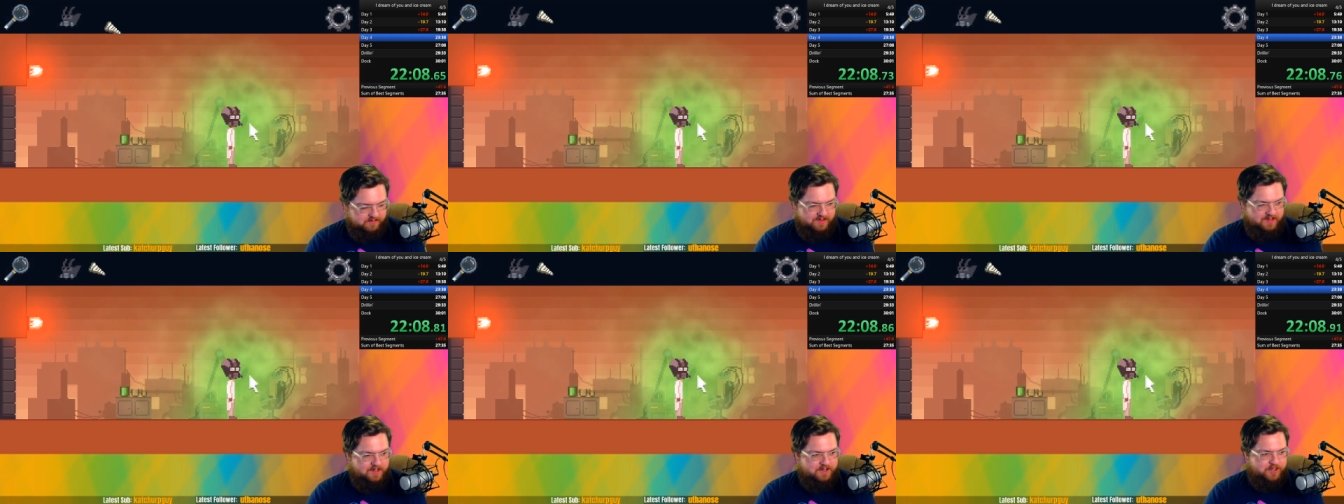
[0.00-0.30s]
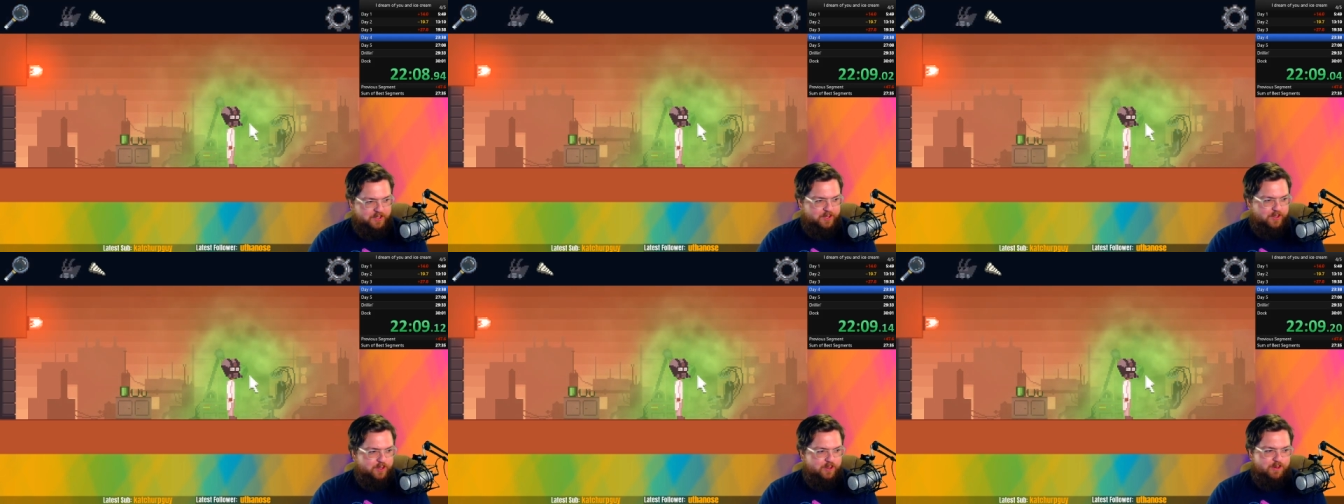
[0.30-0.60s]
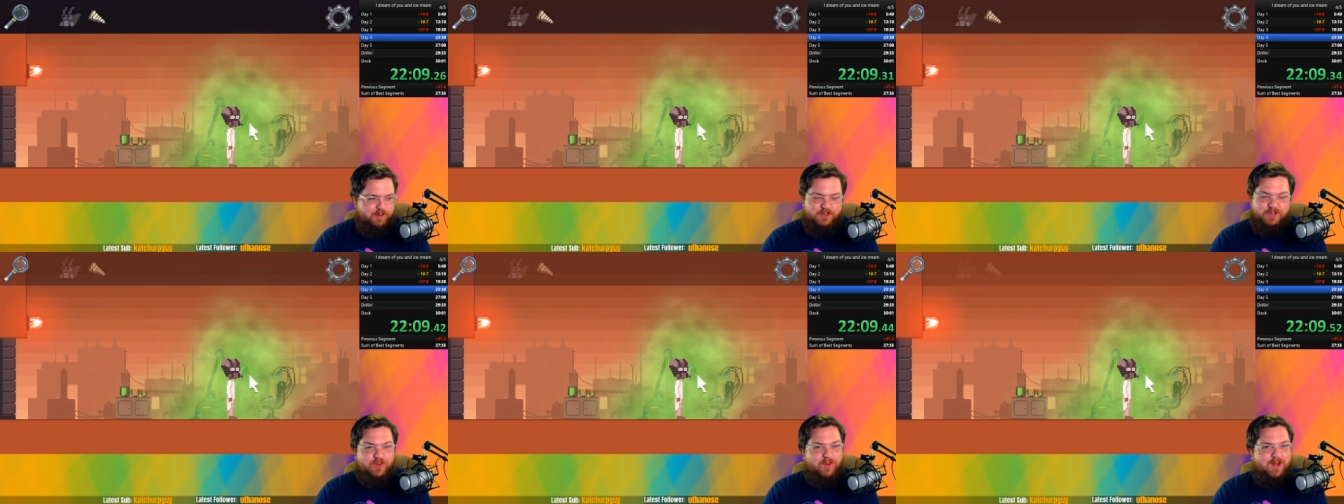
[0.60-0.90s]
You
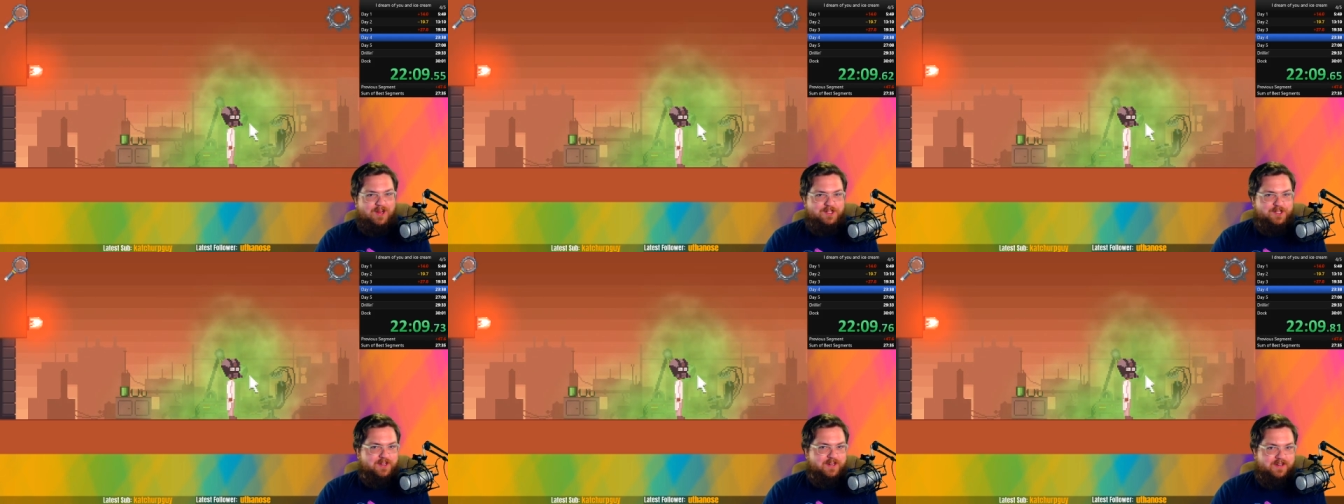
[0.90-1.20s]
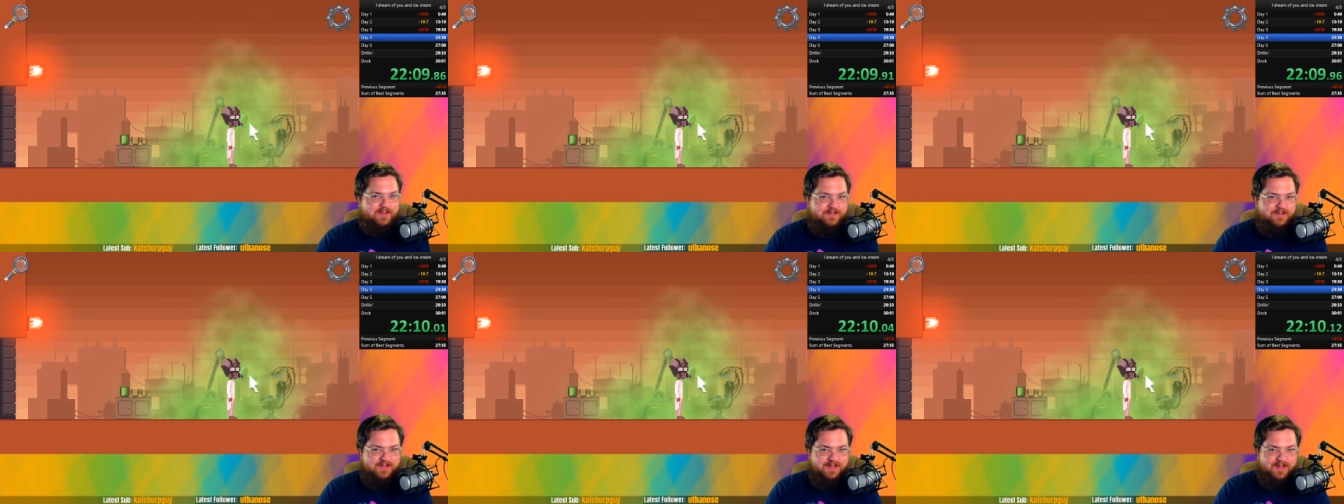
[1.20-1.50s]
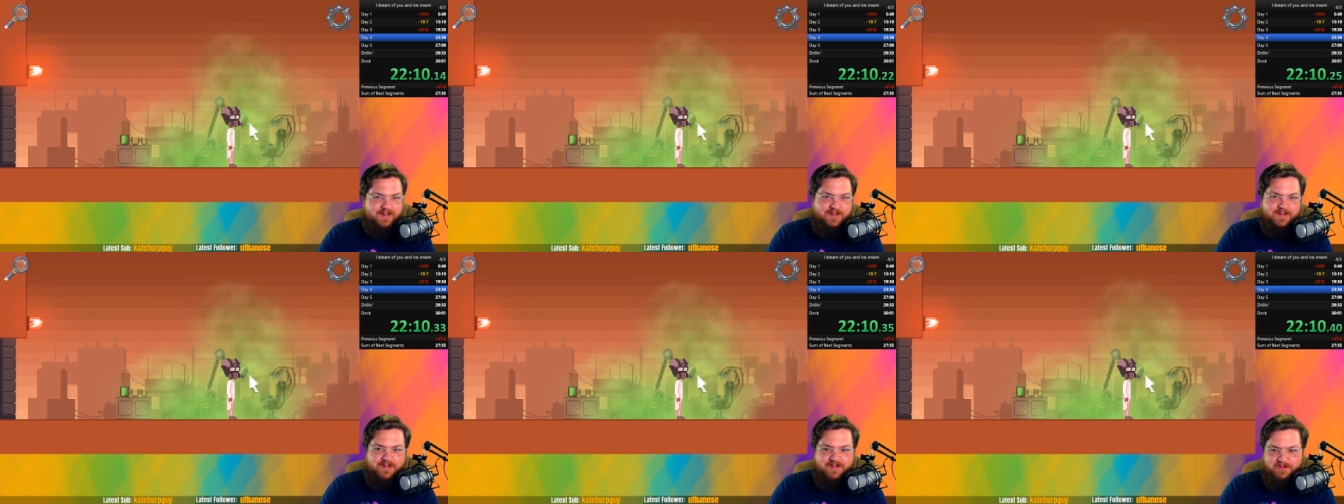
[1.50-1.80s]
who is watching
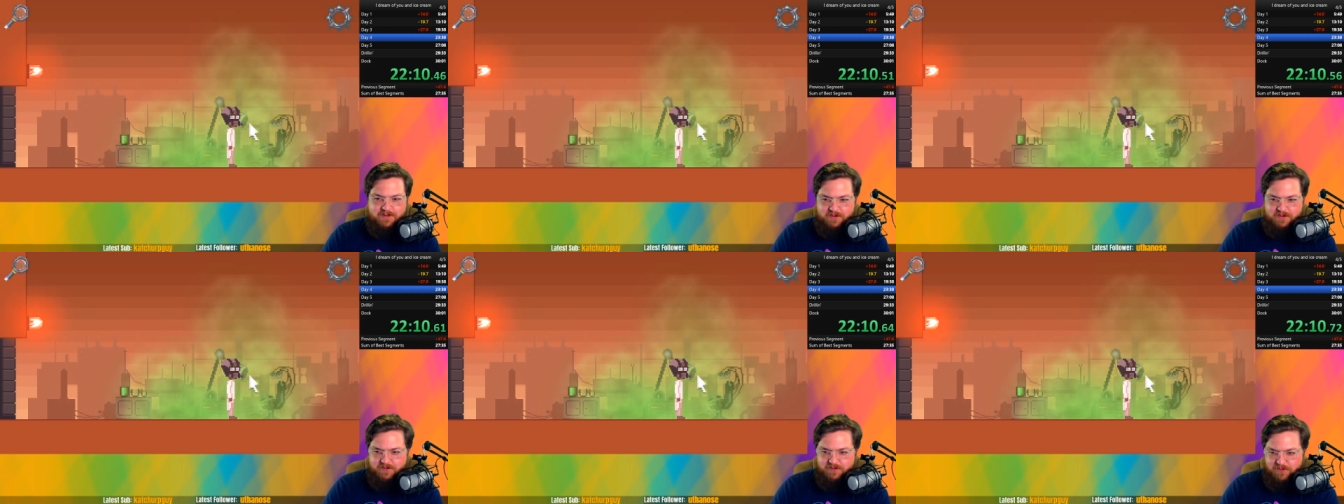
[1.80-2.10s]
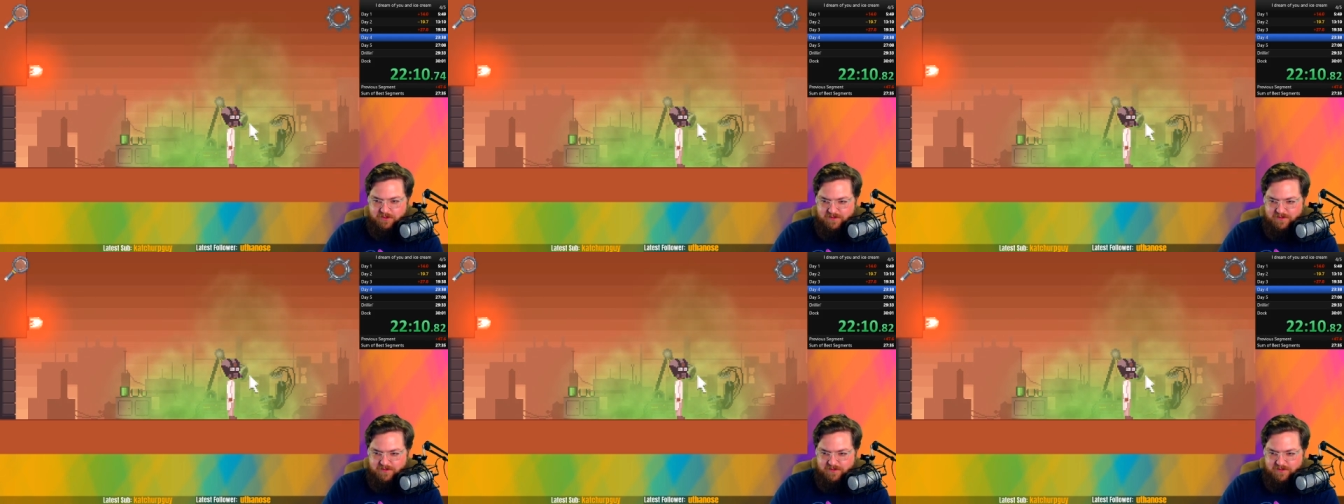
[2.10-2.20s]
and